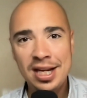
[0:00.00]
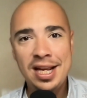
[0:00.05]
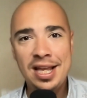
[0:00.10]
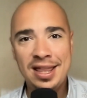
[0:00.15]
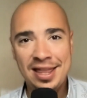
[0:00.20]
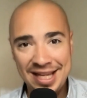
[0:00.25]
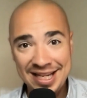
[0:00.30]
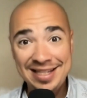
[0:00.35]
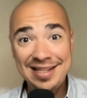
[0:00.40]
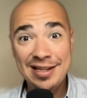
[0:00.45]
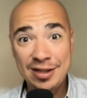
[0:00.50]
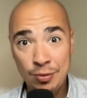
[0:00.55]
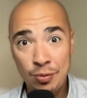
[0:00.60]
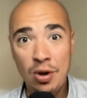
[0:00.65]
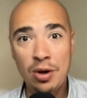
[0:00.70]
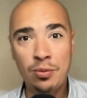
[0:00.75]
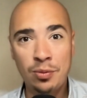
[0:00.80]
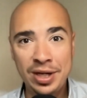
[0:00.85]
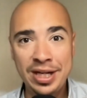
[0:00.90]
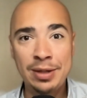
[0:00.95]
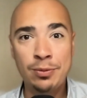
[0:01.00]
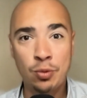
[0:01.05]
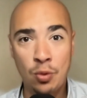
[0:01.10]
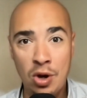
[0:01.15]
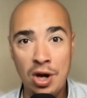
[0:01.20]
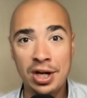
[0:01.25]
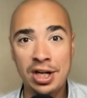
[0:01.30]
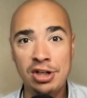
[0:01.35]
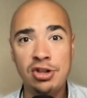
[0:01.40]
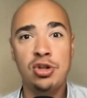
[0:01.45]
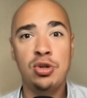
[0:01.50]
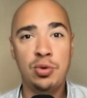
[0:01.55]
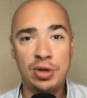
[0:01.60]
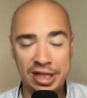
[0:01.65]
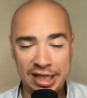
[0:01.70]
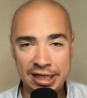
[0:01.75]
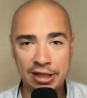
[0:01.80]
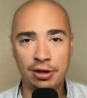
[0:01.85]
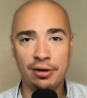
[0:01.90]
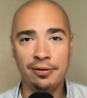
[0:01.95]
This is what we wanted to
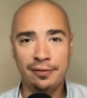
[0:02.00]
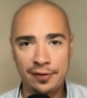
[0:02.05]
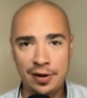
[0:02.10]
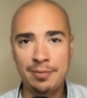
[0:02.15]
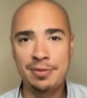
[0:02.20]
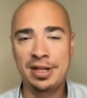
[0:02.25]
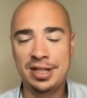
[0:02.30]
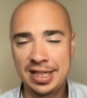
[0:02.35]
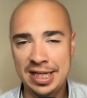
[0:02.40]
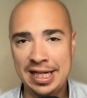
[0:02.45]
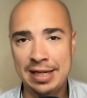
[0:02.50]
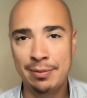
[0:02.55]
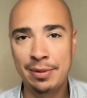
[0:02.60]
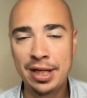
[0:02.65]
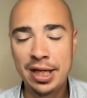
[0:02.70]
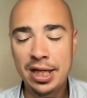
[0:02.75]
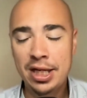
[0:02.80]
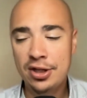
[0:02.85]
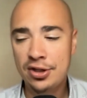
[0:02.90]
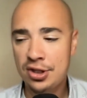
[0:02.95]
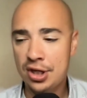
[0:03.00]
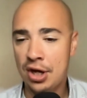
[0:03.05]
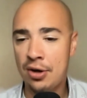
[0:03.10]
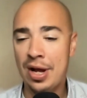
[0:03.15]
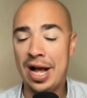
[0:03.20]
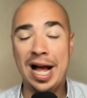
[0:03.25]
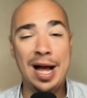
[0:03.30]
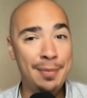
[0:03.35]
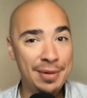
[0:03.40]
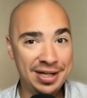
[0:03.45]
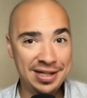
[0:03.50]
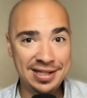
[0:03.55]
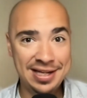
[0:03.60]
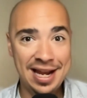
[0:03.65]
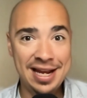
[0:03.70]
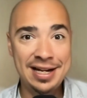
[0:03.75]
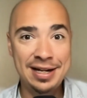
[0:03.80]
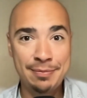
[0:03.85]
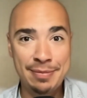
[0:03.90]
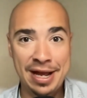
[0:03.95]
hear from the team. So I'm
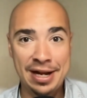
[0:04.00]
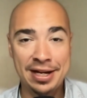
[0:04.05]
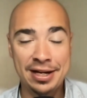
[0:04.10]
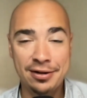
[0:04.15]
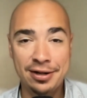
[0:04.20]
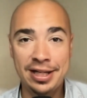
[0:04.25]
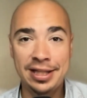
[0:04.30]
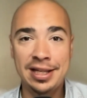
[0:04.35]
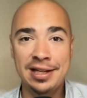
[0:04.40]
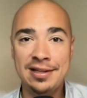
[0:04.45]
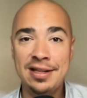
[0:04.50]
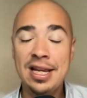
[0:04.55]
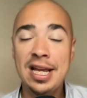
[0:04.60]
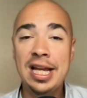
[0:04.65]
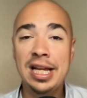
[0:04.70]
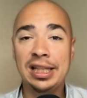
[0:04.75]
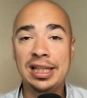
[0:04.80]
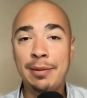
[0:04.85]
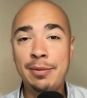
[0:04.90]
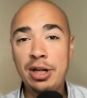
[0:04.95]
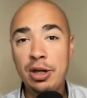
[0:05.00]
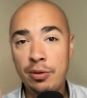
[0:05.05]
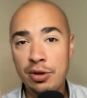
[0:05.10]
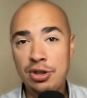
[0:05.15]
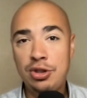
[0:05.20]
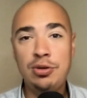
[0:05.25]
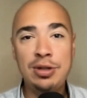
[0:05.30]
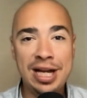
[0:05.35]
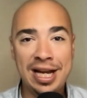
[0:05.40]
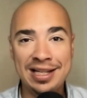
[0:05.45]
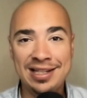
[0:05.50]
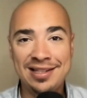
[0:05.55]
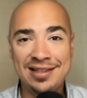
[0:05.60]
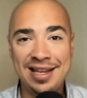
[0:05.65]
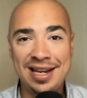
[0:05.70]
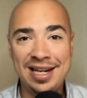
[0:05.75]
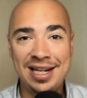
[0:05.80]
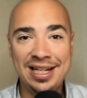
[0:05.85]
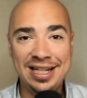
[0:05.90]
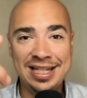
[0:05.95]
excited about hearing this. Let me know what you guys
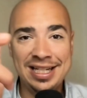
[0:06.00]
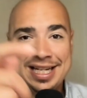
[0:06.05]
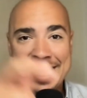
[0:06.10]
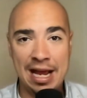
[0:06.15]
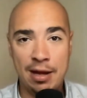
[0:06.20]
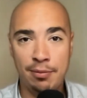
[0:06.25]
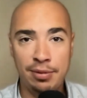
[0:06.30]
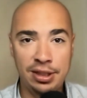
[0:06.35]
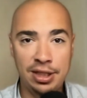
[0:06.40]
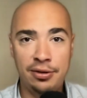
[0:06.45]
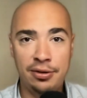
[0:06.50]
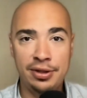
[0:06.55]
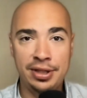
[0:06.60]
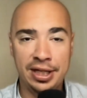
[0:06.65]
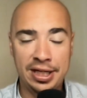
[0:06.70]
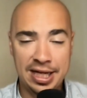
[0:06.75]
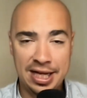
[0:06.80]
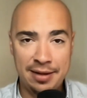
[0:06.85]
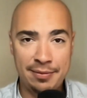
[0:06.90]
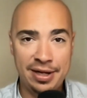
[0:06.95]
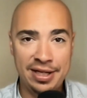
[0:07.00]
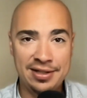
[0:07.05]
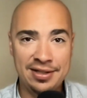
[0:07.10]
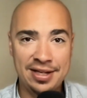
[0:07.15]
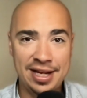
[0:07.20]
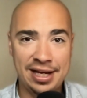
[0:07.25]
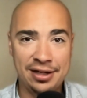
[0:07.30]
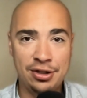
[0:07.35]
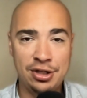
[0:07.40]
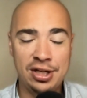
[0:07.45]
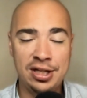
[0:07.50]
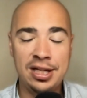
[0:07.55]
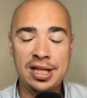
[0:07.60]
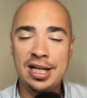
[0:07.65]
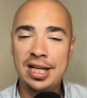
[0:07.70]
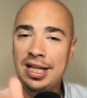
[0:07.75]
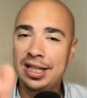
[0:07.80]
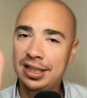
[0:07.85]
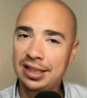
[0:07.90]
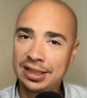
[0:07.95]
think down below in the comment section.
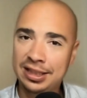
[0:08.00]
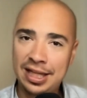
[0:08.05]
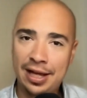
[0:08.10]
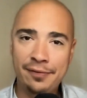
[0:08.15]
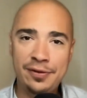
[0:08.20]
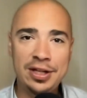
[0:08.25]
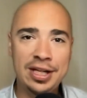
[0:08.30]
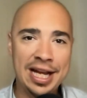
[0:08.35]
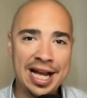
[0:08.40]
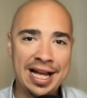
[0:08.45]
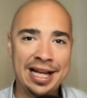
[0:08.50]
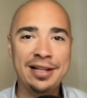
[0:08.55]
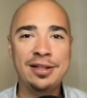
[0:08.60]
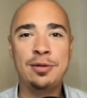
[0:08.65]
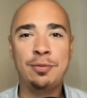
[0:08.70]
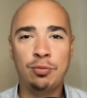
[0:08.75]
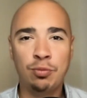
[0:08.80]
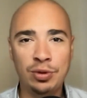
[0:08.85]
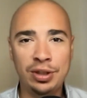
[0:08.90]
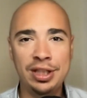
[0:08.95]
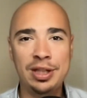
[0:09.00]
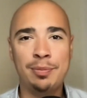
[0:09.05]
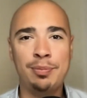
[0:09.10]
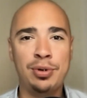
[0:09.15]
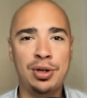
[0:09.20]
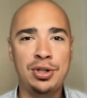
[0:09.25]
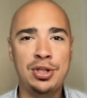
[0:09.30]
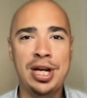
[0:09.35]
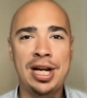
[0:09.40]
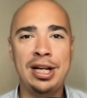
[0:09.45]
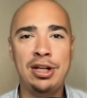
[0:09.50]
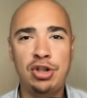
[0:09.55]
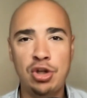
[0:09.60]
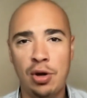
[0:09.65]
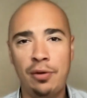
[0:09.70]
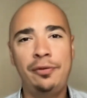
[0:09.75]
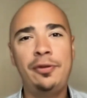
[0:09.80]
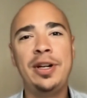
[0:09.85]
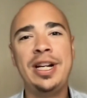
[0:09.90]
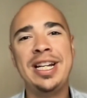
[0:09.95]
Love you guys. Really appreciate it. Don't
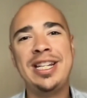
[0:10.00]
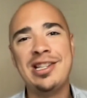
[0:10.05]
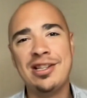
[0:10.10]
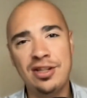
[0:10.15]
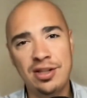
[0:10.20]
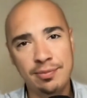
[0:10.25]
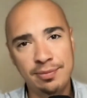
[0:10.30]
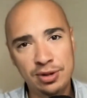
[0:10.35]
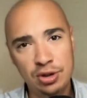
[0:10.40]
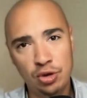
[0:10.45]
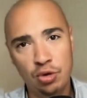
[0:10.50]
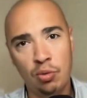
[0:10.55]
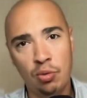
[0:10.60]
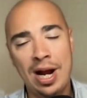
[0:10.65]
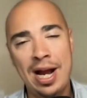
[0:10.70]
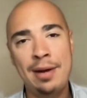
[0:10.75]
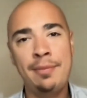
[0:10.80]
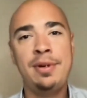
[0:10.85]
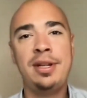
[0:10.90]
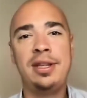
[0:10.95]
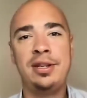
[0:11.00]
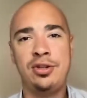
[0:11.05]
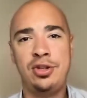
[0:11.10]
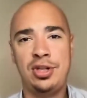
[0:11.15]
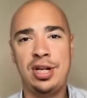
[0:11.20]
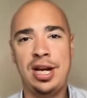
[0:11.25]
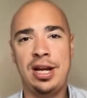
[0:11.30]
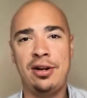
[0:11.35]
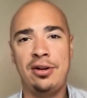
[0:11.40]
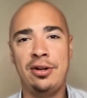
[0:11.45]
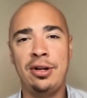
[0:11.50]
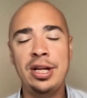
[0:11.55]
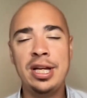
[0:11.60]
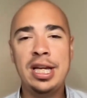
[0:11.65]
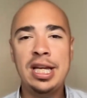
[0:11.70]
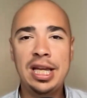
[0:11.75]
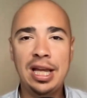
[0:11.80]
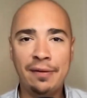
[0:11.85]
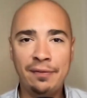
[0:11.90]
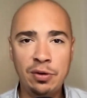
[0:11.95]
forget to subscribe to this channel
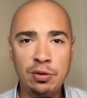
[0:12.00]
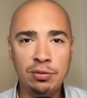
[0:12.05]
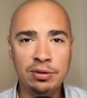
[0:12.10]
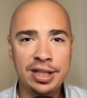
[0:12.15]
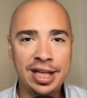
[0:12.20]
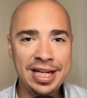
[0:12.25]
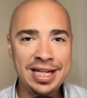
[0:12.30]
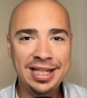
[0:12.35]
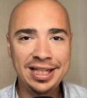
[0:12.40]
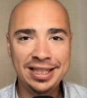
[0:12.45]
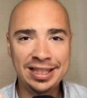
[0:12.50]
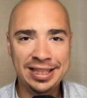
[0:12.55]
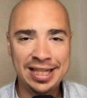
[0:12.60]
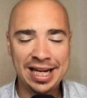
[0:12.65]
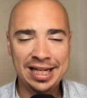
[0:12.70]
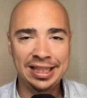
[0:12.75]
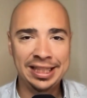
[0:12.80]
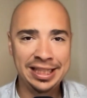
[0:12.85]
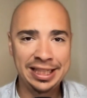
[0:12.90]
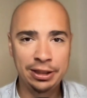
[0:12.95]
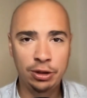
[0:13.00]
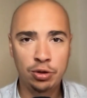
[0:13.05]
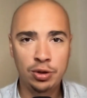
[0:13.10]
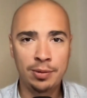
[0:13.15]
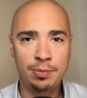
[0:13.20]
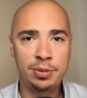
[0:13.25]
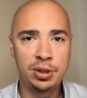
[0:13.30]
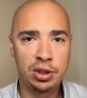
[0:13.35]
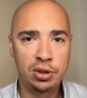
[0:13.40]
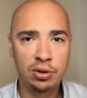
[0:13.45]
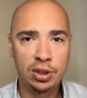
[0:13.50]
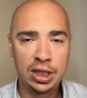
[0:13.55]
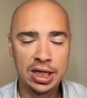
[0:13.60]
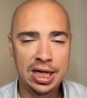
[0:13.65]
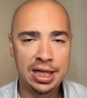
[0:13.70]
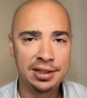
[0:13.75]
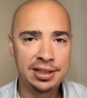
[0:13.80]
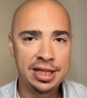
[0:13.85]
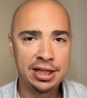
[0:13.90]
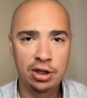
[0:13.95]
if you like daily crypto
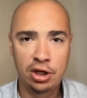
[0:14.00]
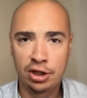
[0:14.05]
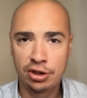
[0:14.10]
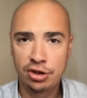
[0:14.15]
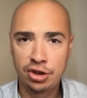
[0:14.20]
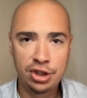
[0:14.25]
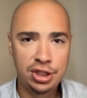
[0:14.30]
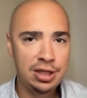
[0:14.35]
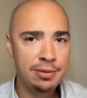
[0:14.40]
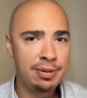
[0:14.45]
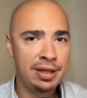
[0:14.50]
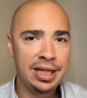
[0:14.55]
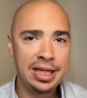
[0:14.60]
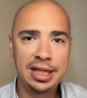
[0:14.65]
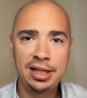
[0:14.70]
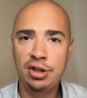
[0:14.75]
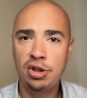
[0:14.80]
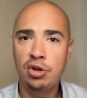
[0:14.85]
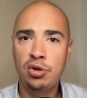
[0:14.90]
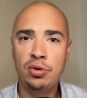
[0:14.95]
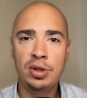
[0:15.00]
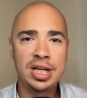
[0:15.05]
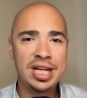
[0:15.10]
content on Shiba Inu.